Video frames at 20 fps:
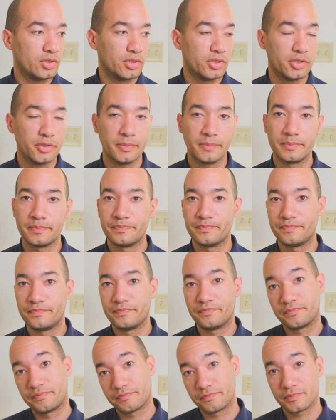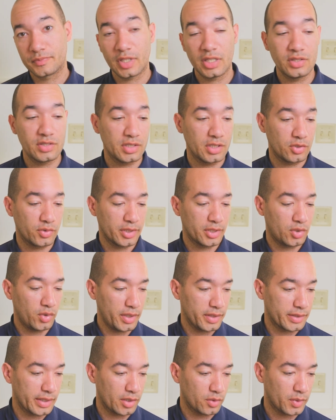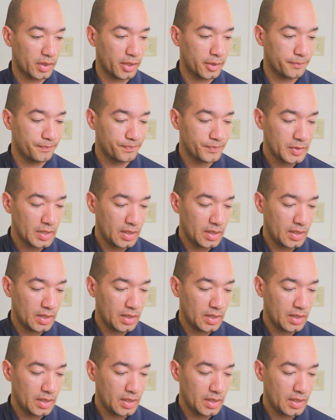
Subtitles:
you're considering going that route.